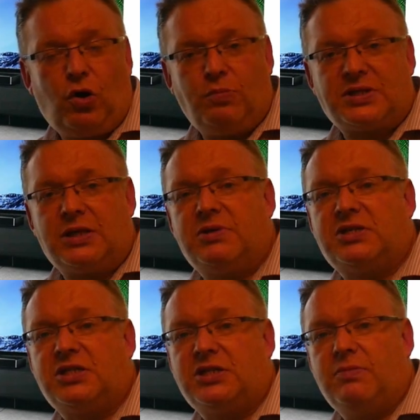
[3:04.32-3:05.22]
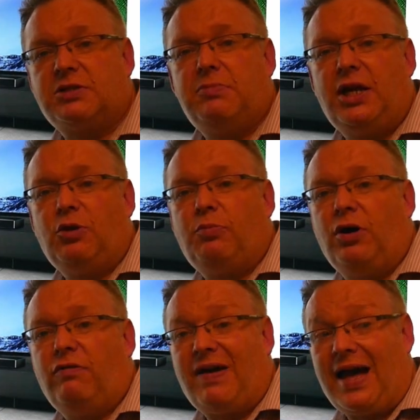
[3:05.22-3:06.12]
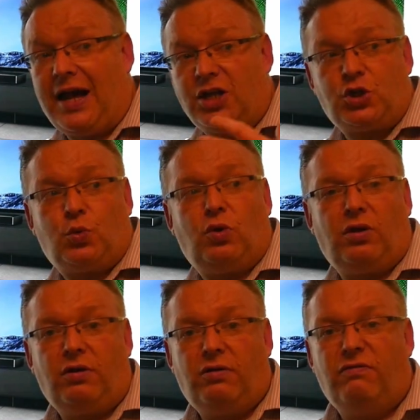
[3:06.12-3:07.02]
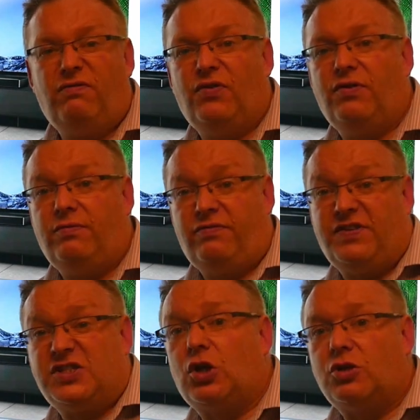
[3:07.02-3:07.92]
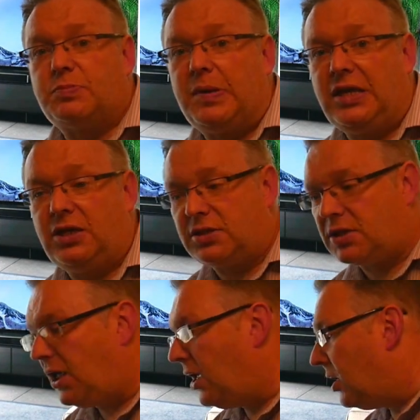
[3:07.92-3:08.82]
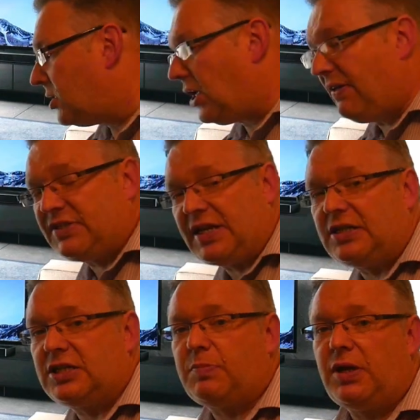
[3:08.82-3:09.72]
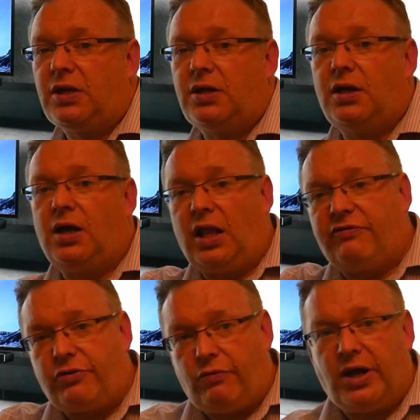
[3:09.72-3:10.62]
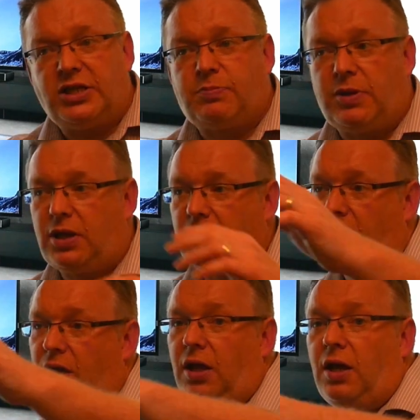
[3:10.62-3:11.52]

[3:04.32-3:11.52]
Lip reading: home cinema system that's made up of actual physical speakers. So you'll have a centre speaker, a left and right speaker.